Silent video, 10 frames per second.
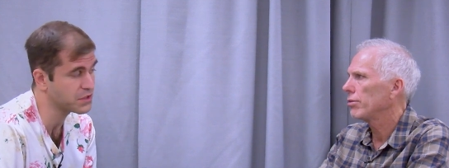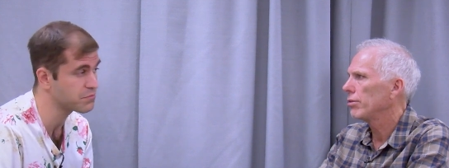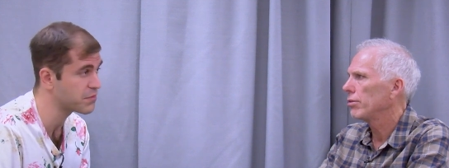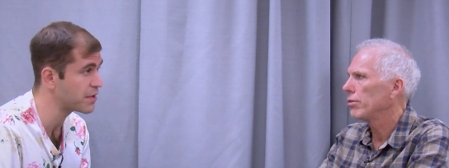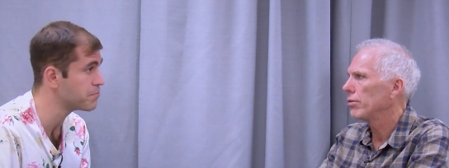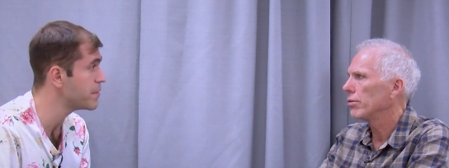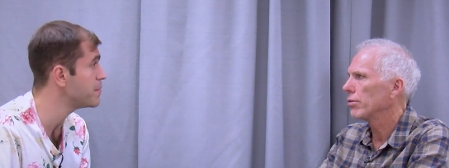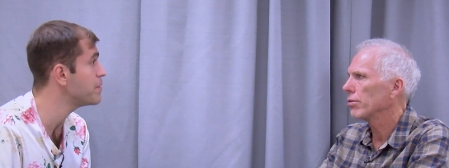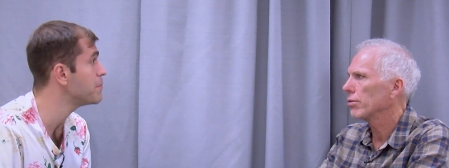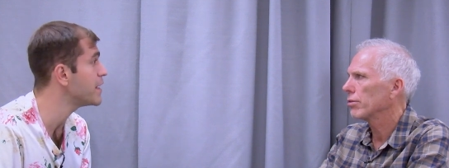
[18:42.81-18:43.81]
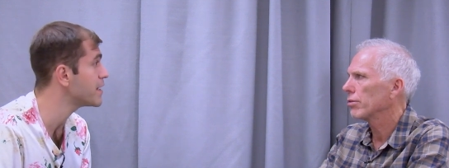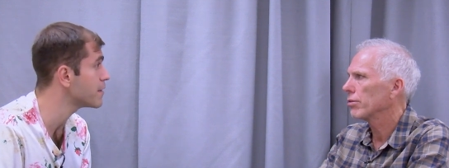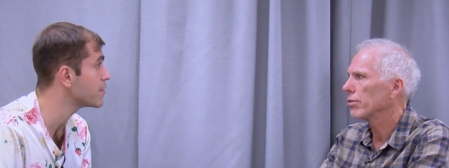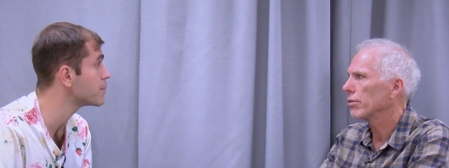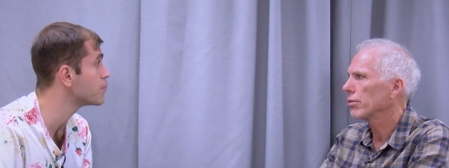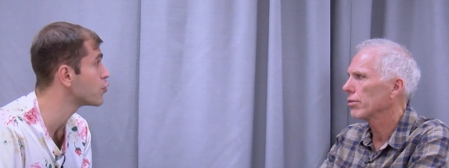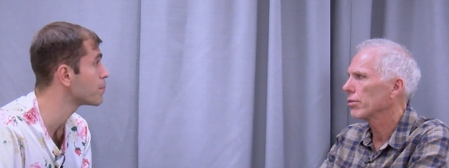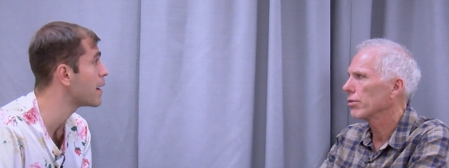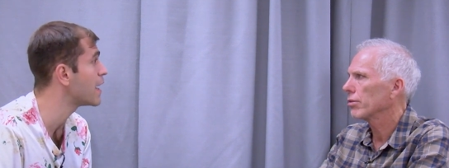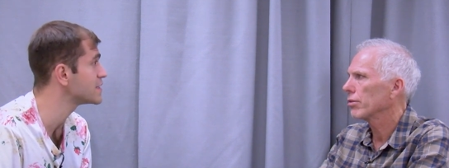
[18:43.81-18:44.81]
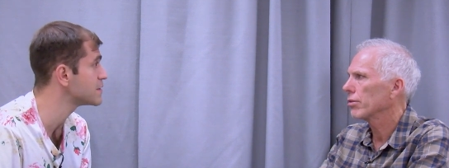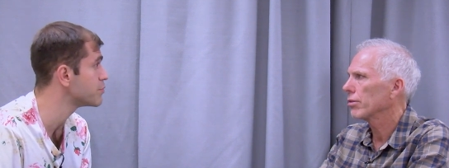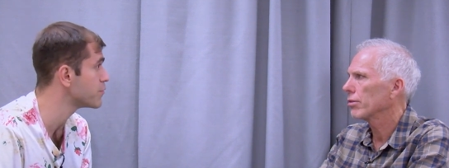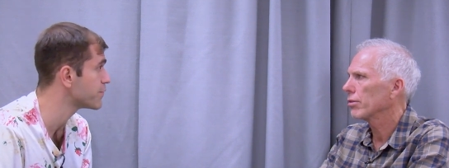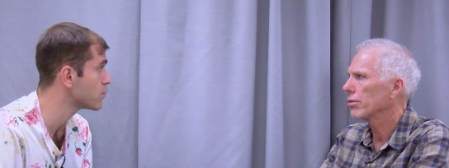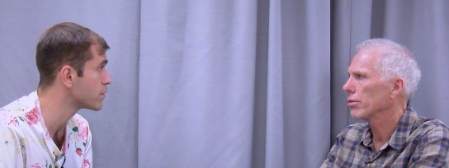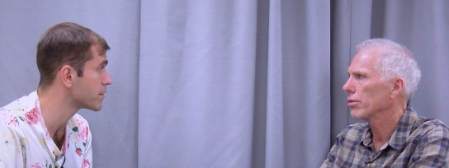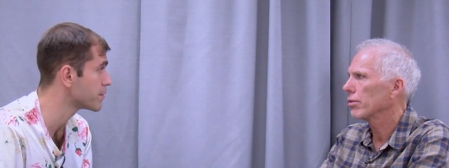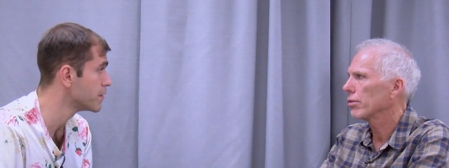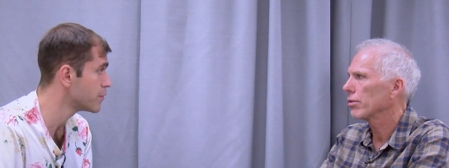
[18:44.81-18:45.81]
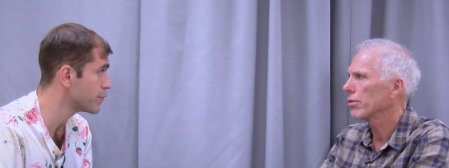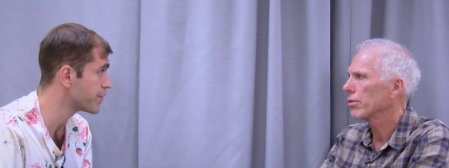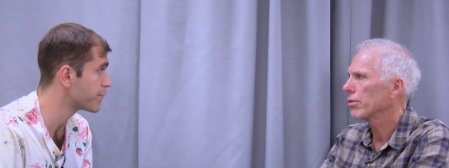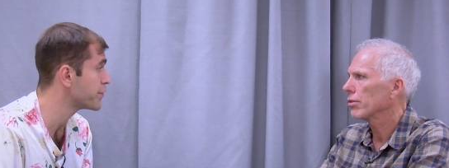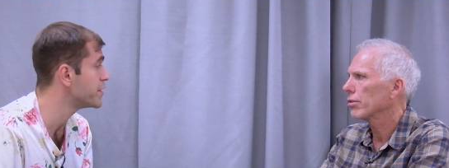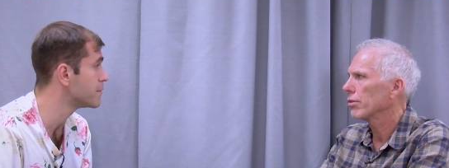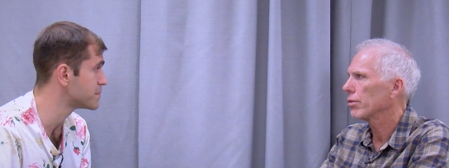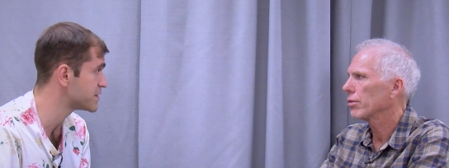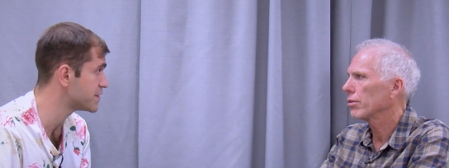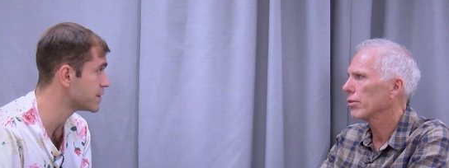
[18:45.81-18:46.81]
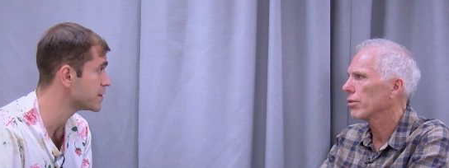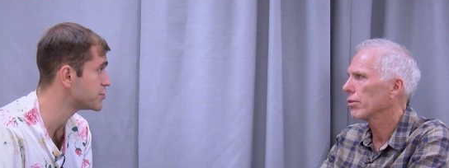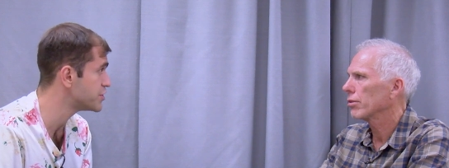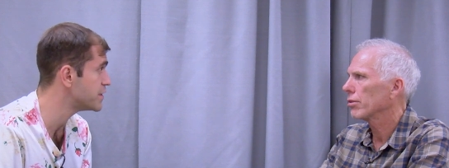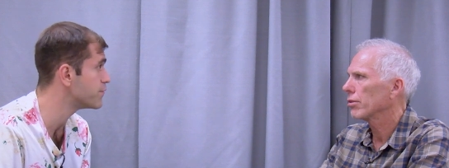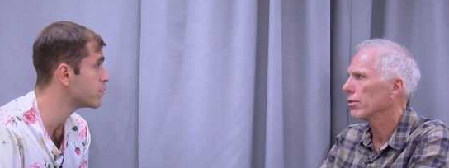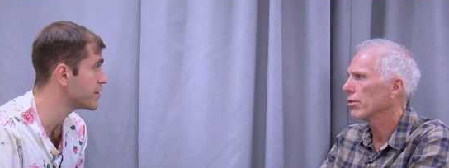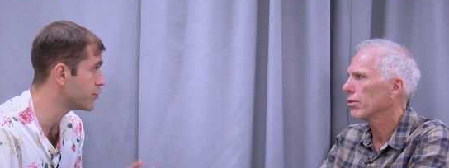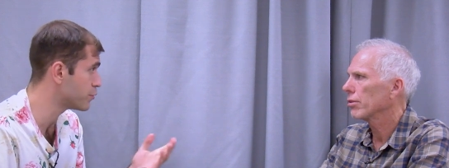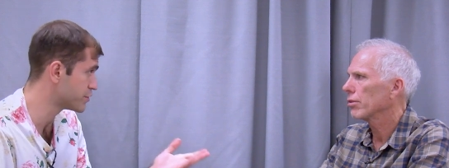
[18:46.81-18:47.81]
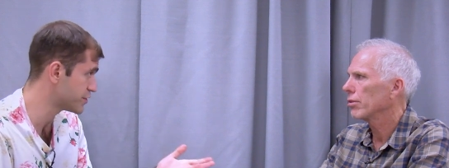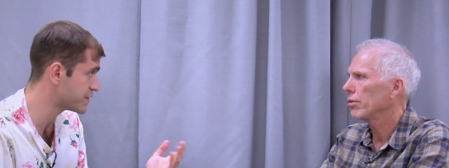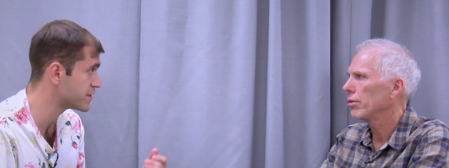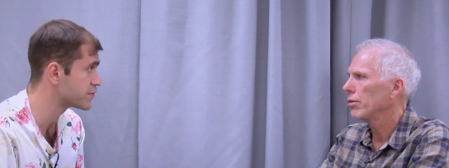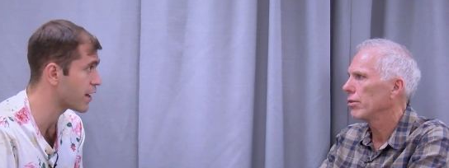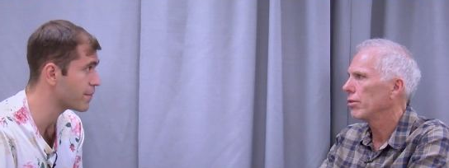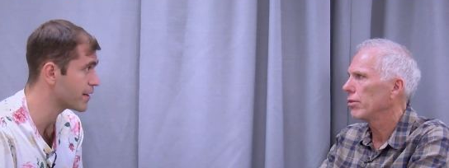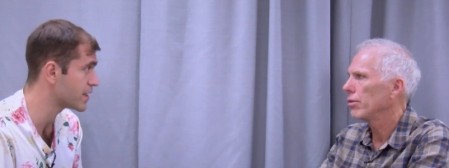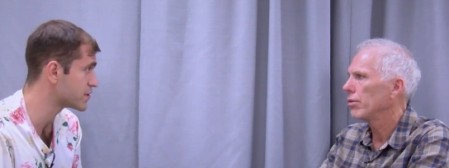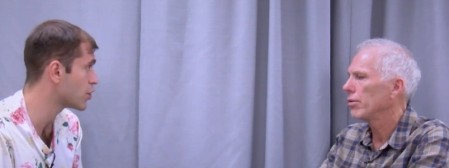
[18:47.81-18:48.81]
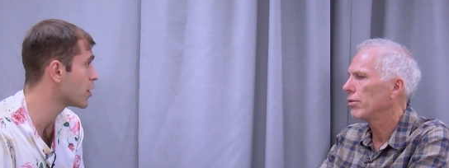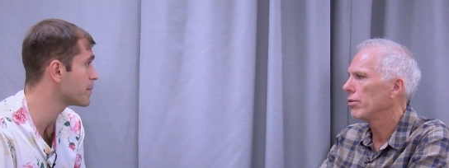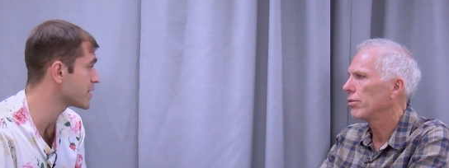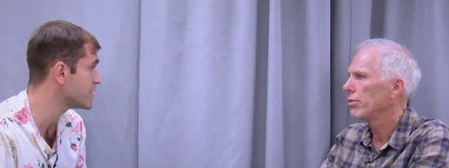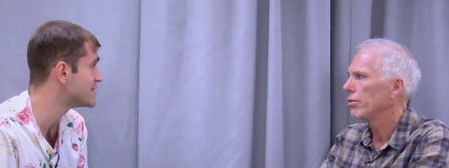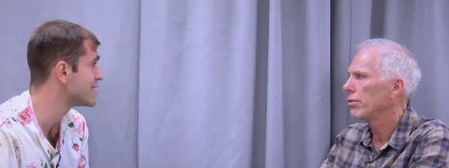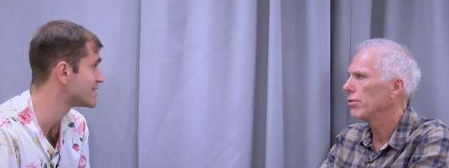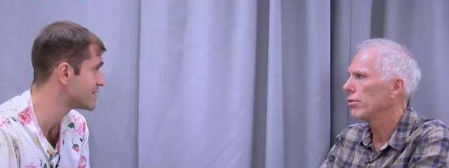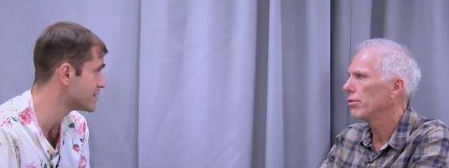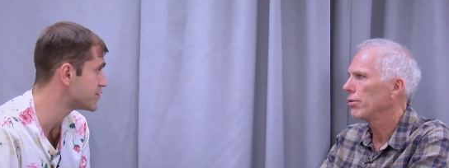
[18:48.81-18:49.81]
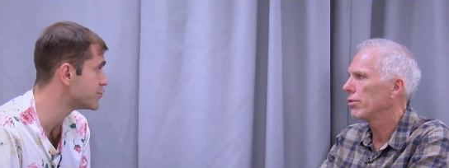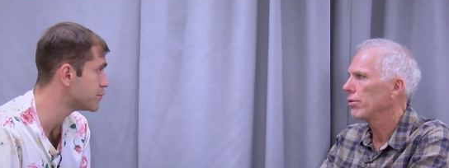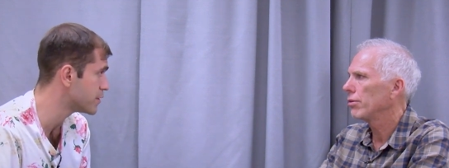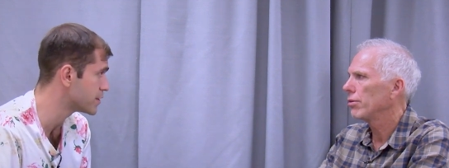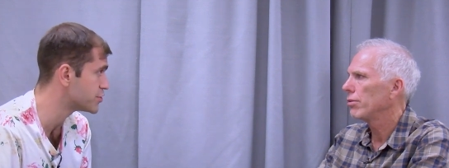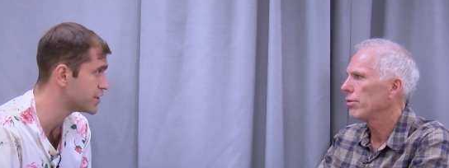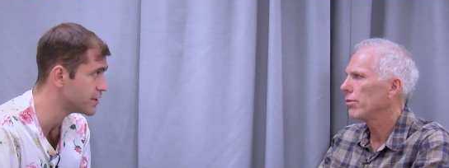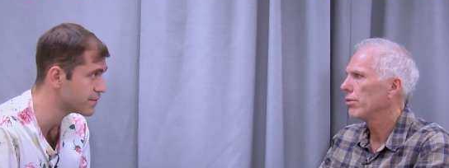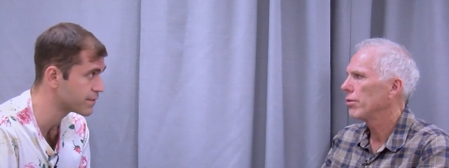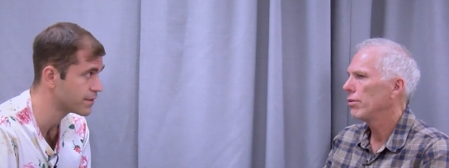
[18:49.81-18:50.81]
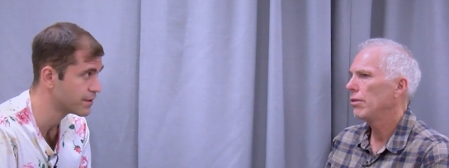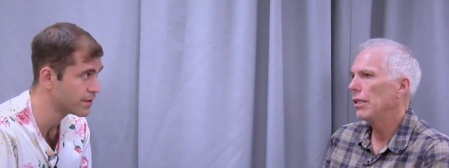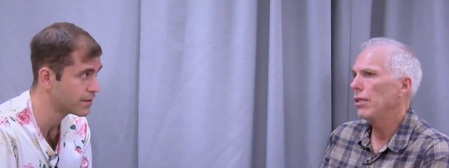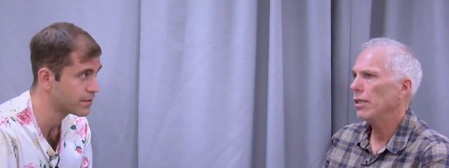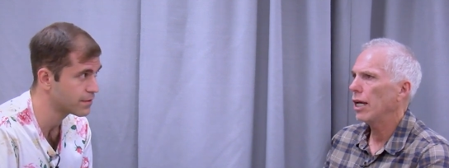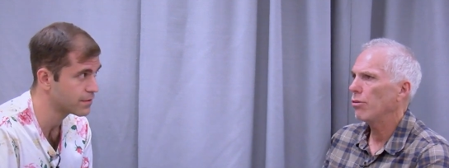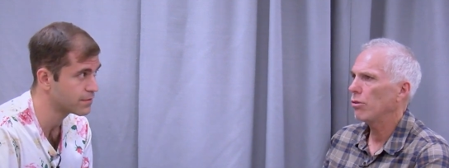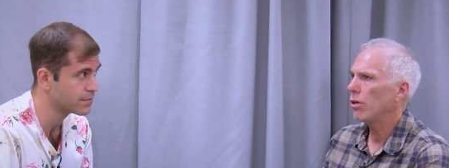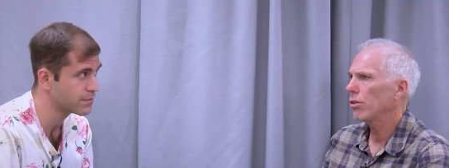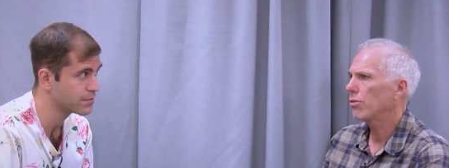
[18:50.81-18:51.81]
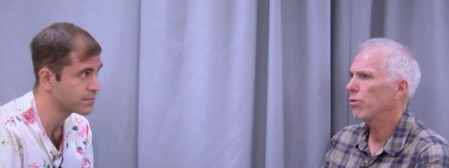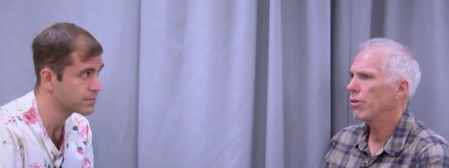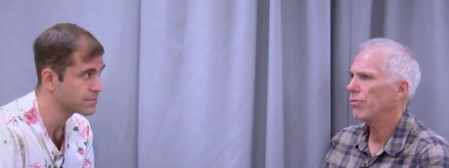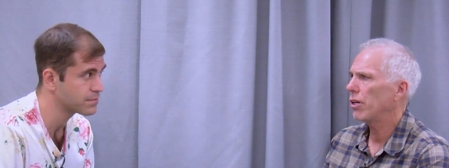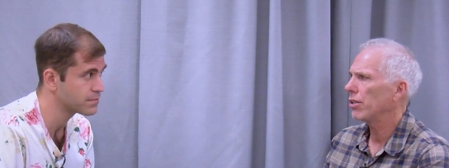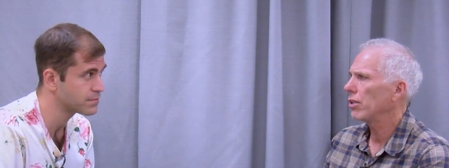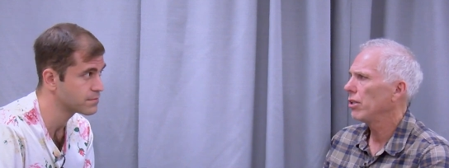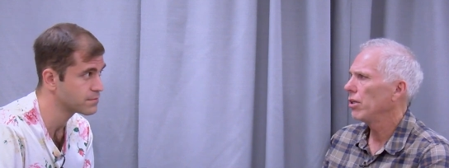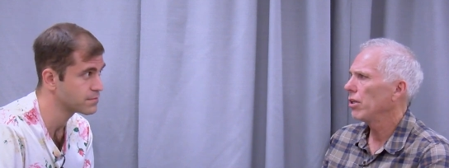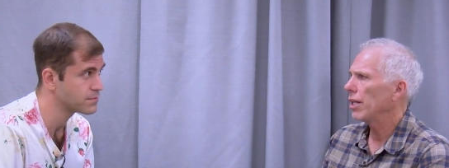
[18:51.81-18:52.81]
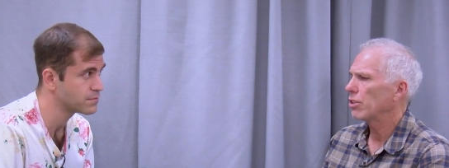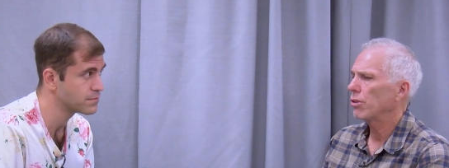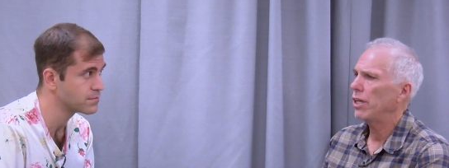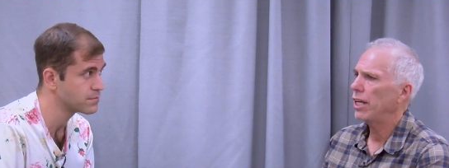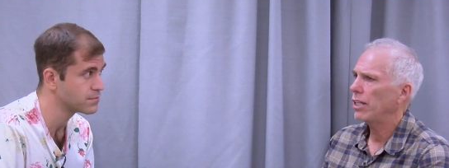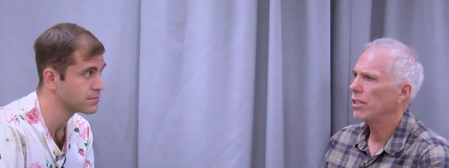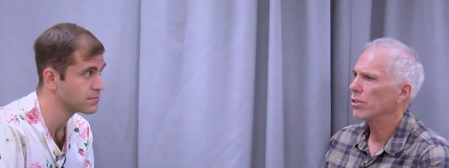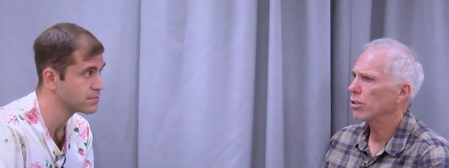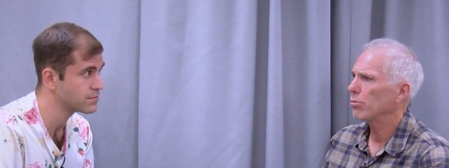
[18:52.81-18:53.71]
Speaker 1: That maybe make it more possible for, with freedoms, to achieve what you were just describing as karmically destined to achieve. Yeah, well, look what we fund. That's why they hated us so